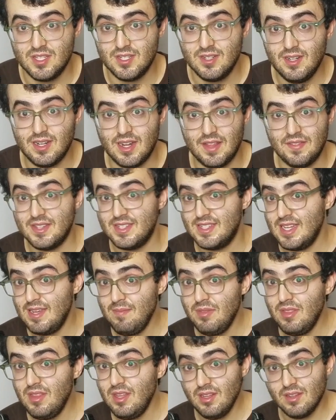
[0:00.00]
and the same thing
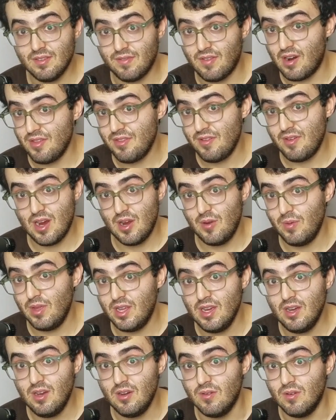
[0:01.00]
the farther out we
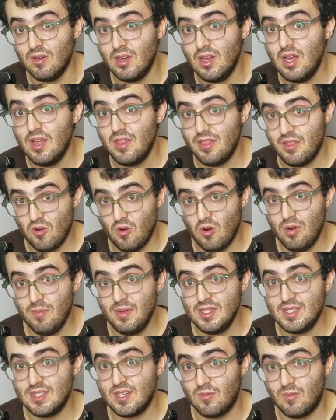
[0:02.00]
go, the orbits are
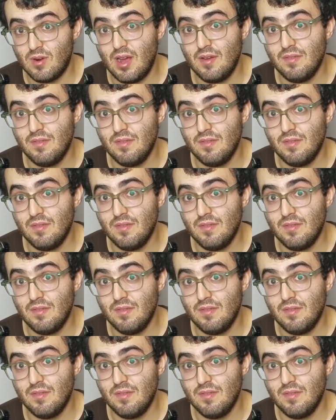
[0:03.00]
roughly the